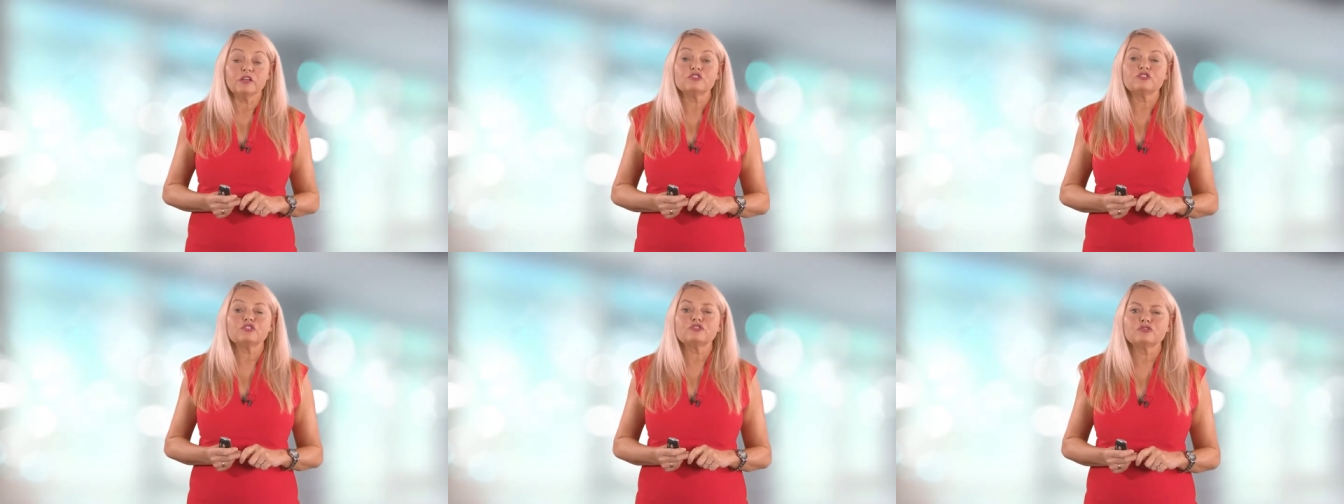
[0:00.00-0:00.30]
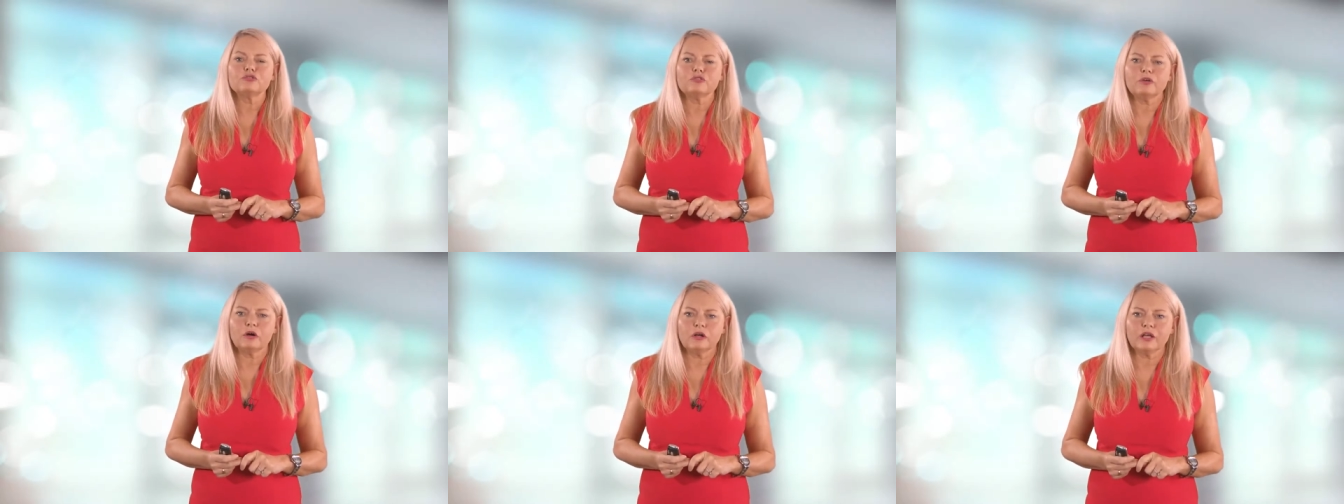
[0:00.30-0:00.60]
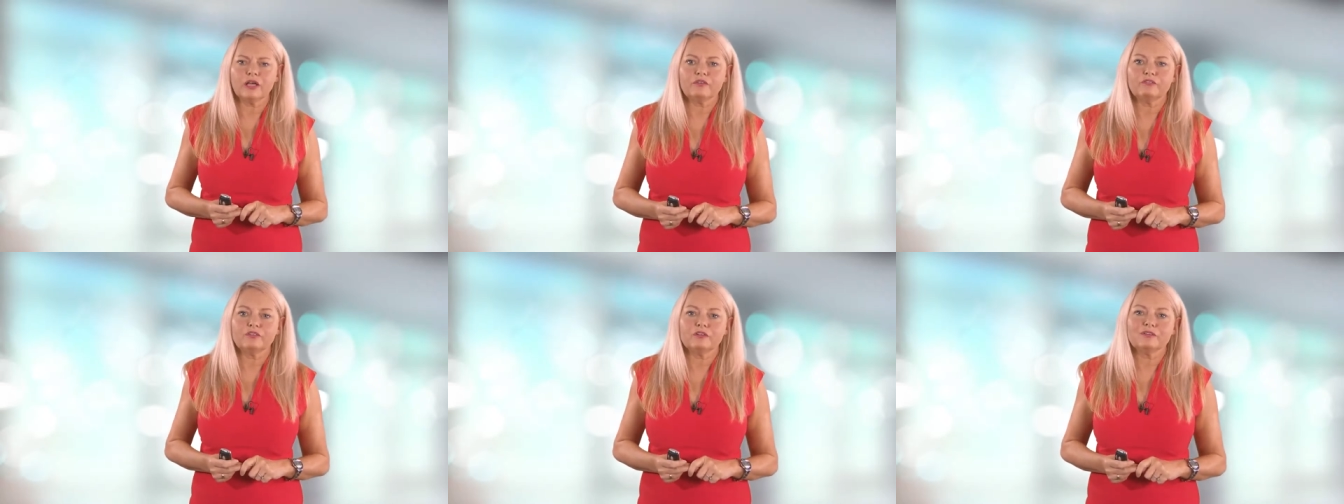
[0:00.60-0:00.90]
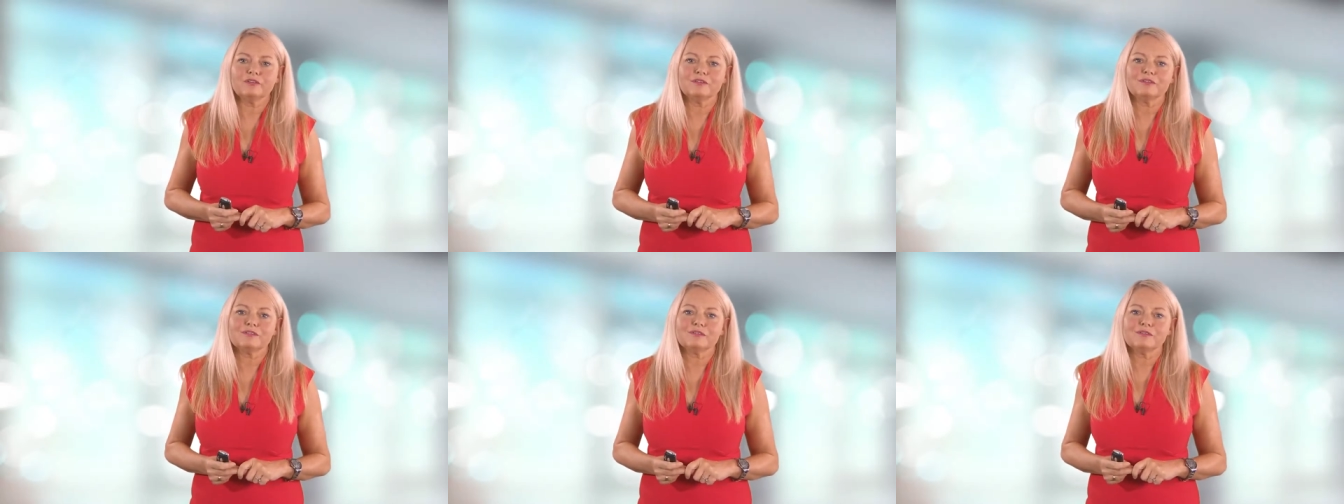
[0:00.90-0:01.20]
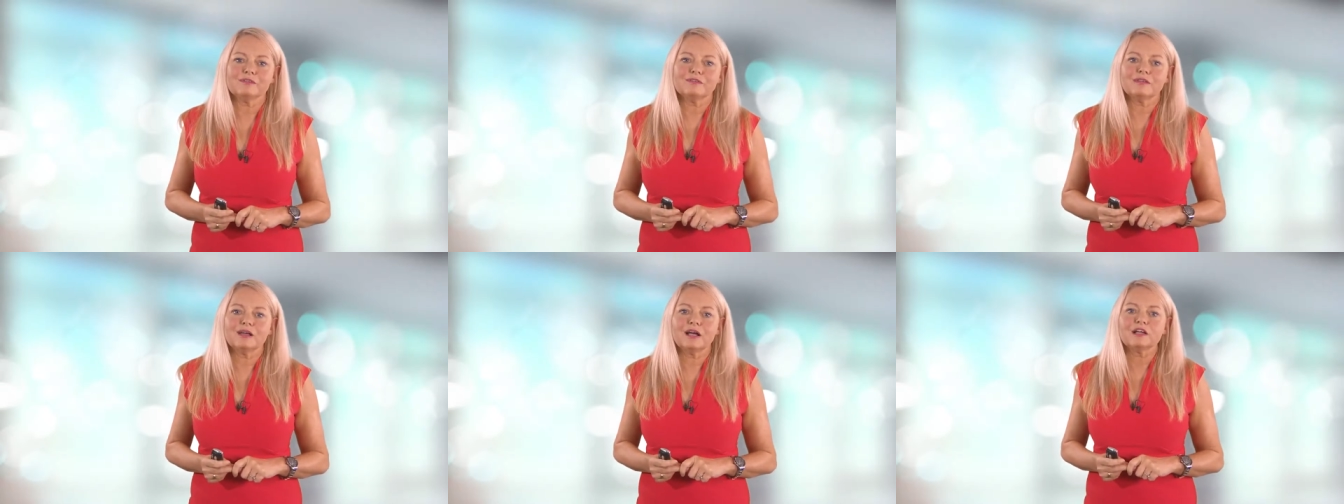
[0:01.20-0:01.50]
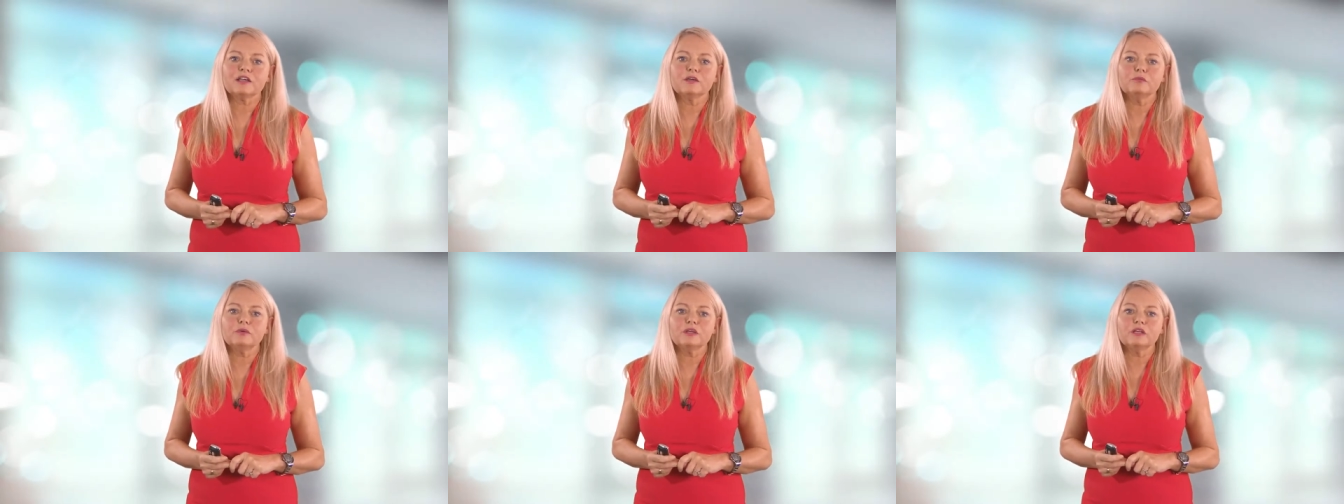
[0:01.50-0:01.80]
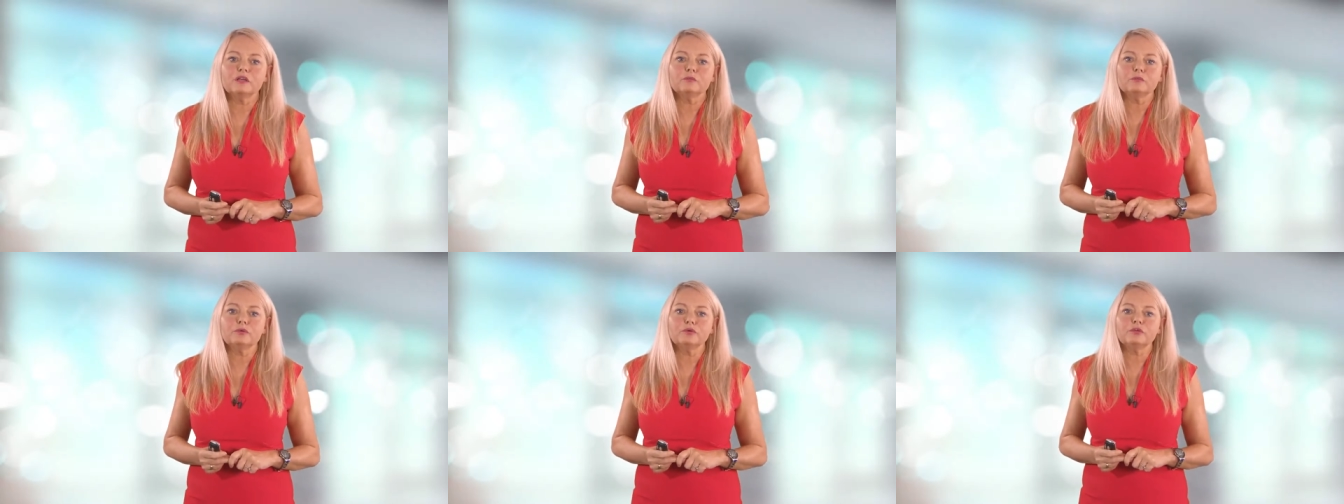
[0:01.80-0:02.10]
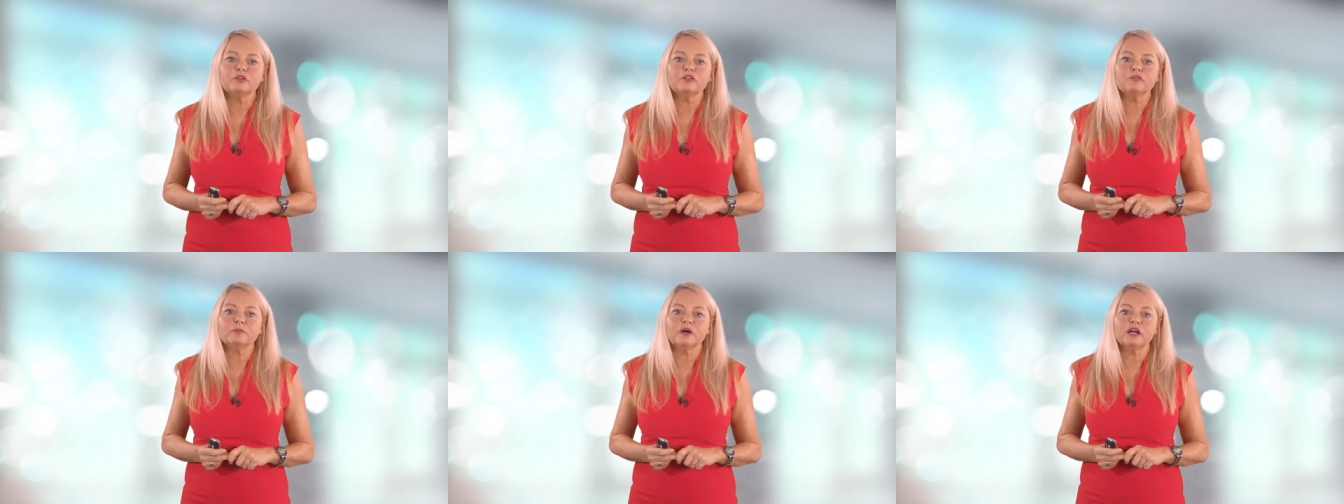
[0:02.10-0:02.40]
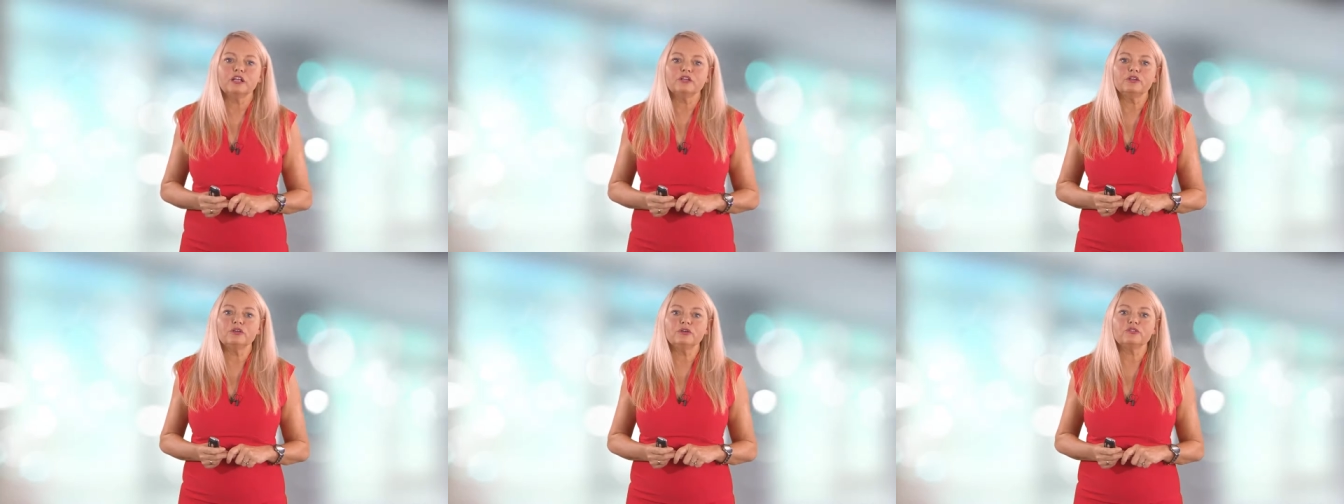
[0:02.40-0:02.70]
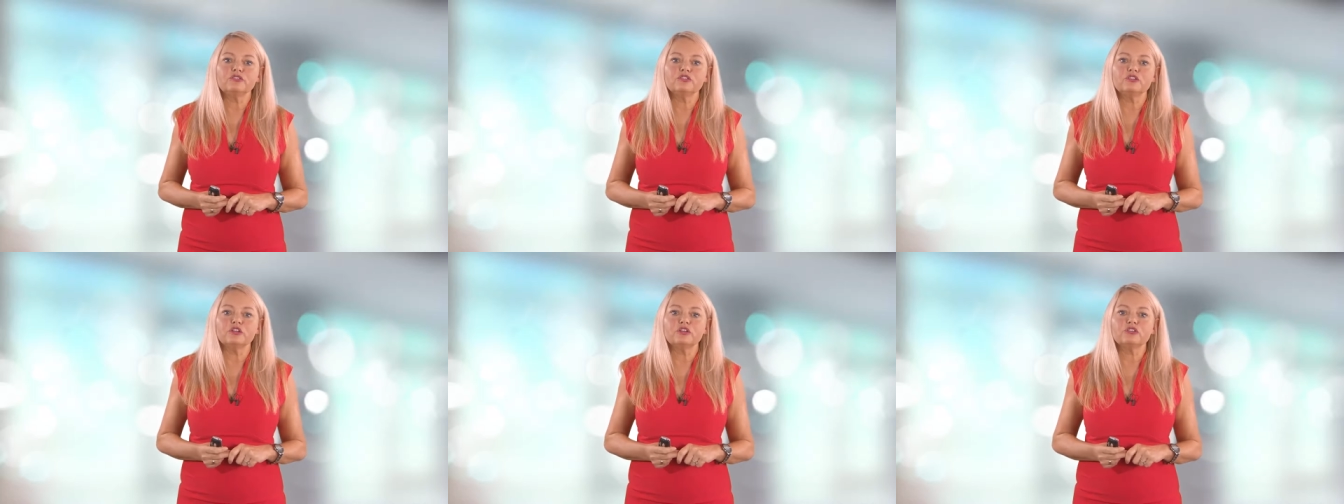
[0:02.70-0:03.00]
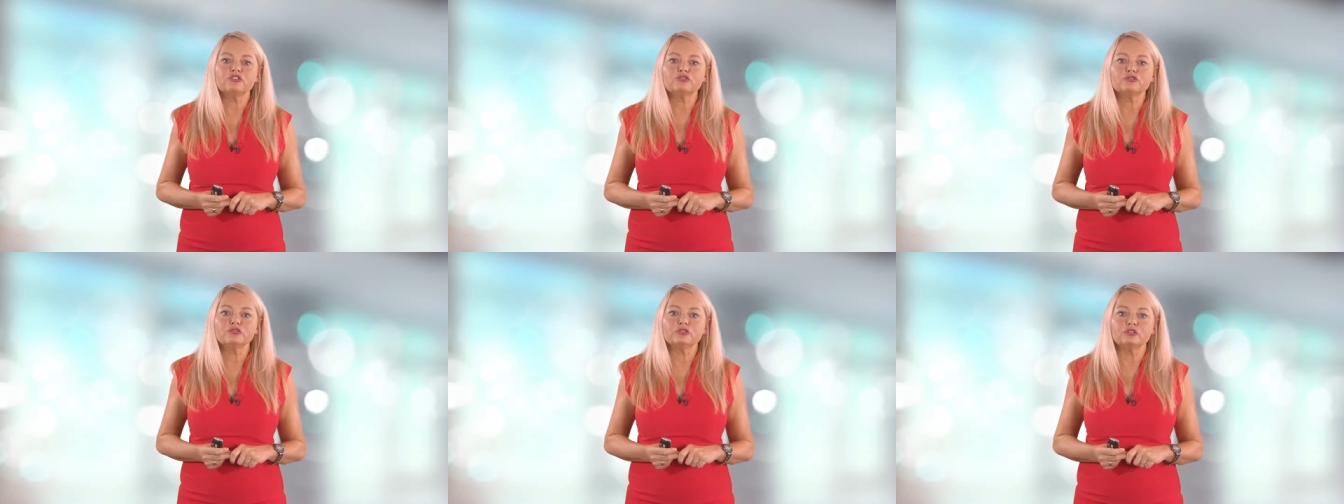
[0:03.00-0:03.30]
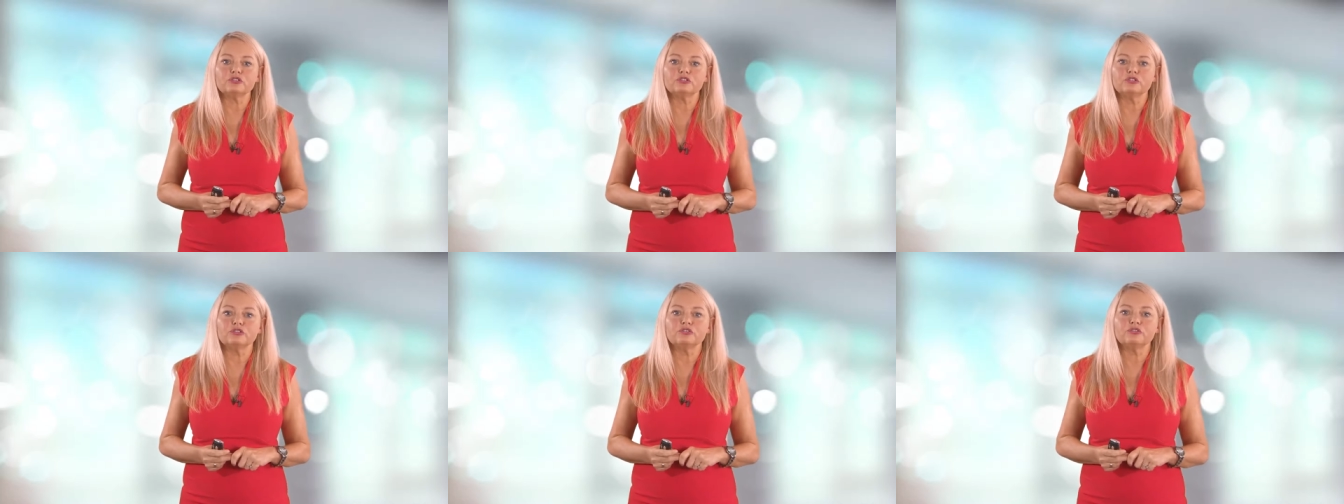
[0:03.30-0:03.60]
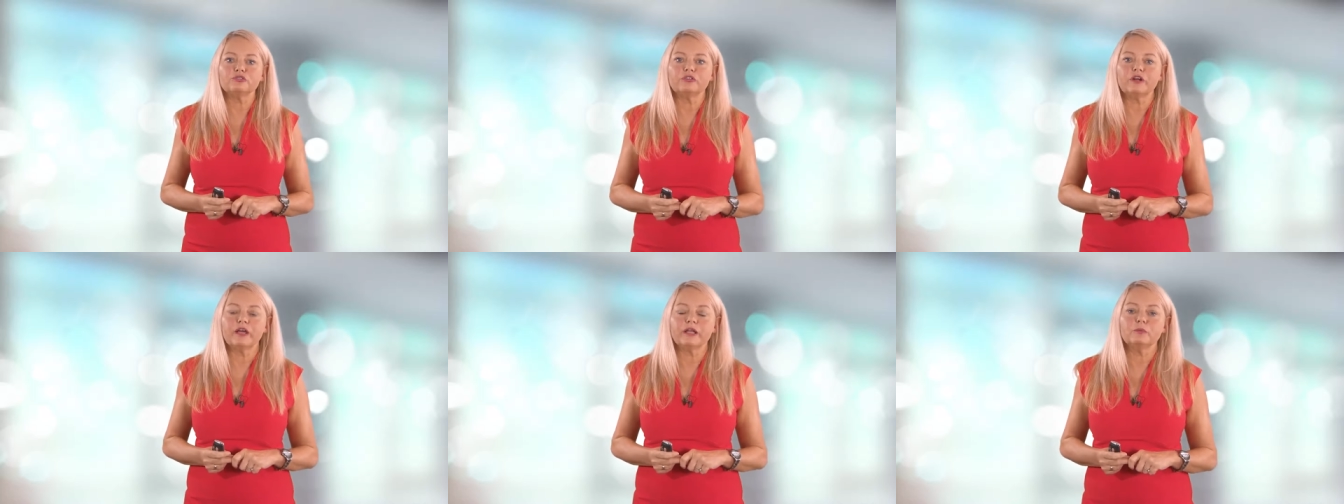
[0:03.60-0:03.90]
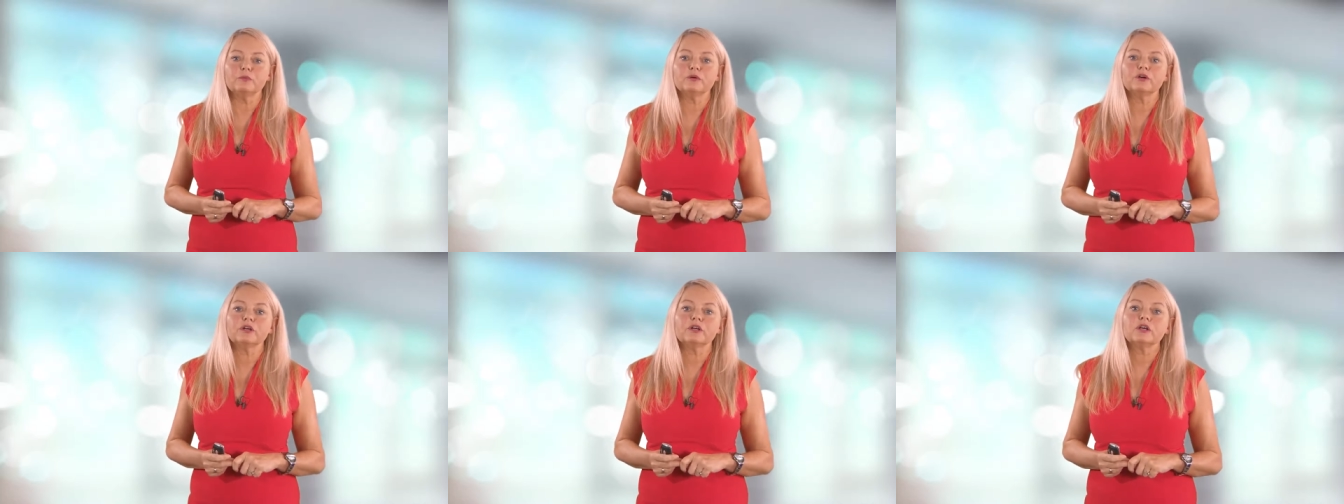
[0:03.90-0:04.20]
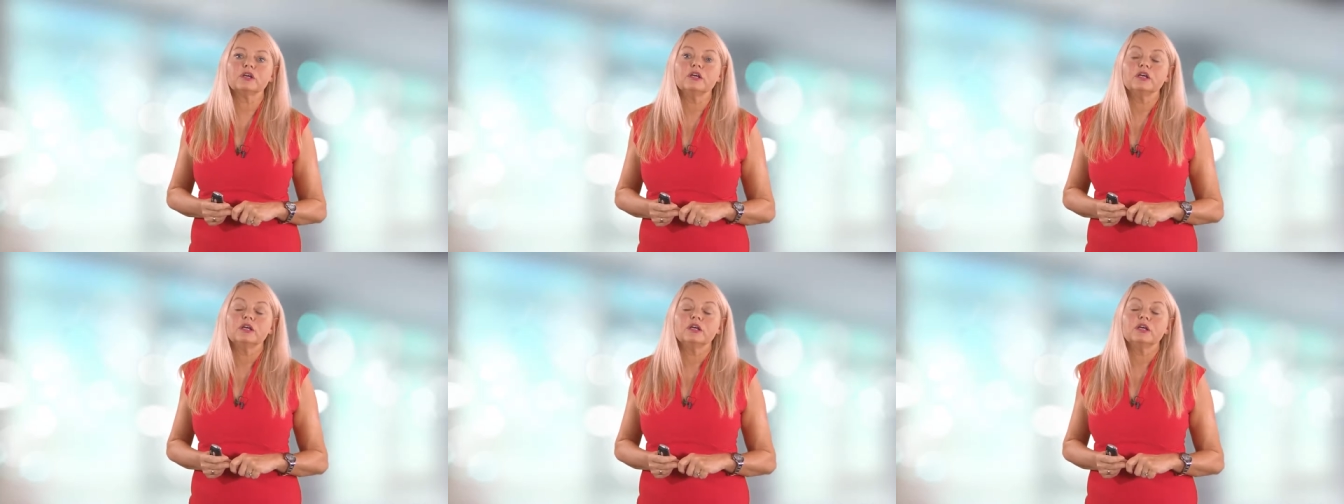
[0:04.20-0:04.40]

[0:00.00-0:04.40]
strong evidence, that that can be improved by using a structured framework